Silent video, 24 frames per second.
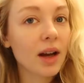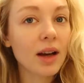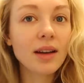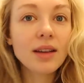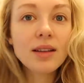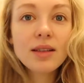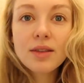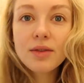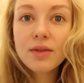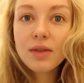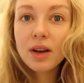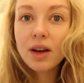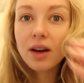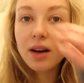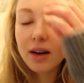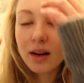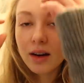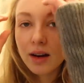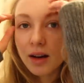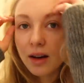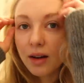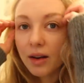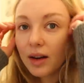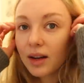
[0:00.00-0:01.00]
I need to figure
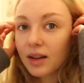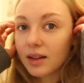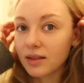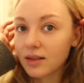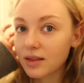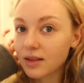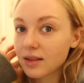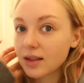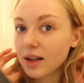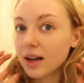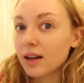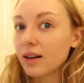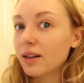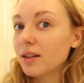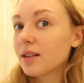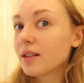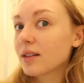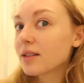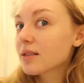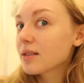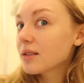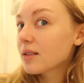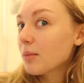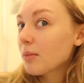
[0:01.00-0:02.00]
out how I can style
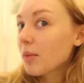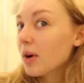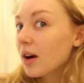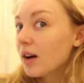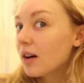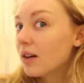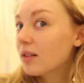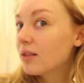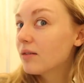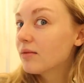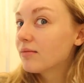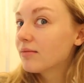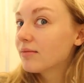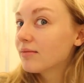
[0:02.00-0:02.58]
this somehow.